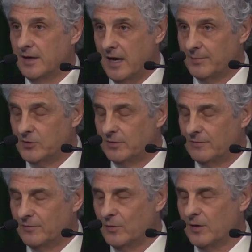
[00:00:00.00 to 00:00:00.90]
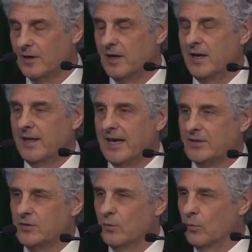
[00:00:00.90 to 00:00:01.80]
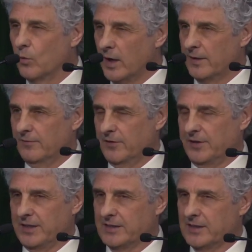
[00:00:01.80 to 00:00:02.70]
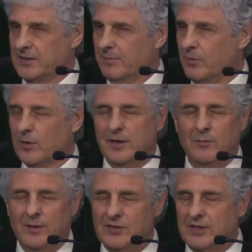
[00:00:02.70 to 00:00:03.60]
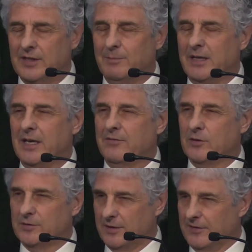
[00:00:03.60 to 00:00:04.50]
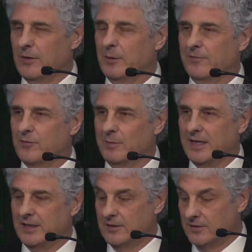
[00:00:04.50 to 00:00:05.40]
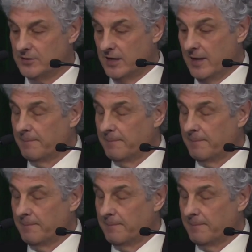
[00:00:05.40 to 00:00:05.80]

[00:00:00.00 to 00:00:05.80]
Option four. That's one of the things that's important. And we've studied behavioral development for many years.